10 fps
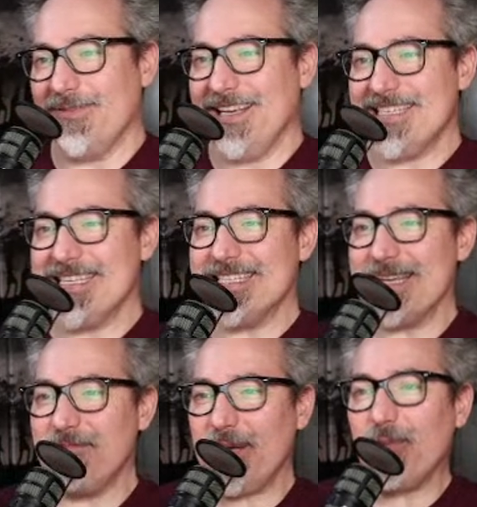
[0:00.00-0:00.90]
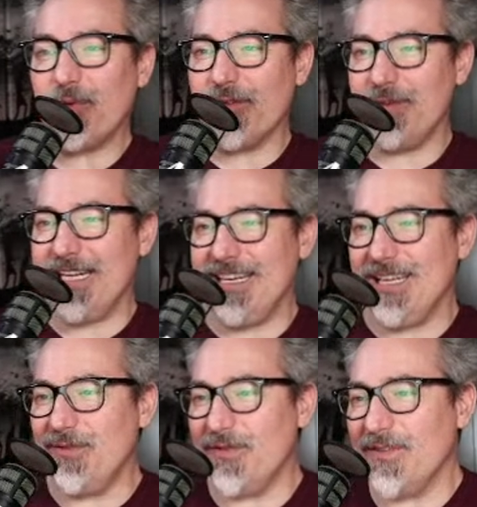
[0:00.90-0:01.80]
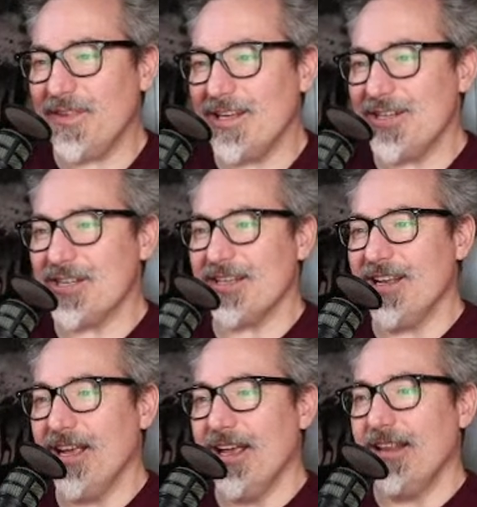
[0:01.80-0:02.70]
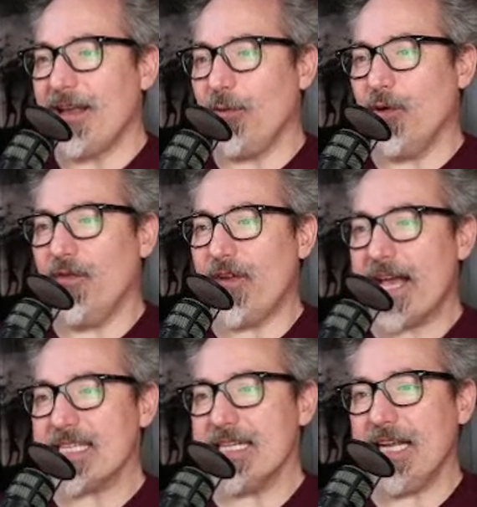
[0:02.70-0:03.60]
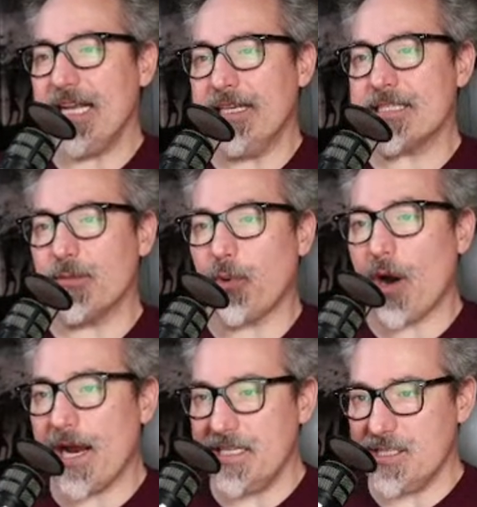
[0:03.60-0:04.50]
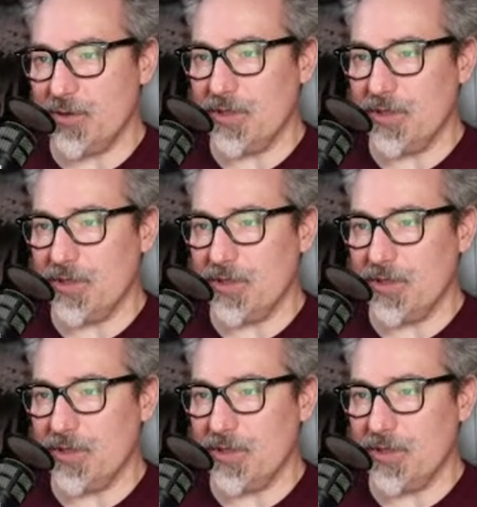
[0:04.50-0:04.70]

Places and people from D&D 5th edition that will fascinate and surprise you.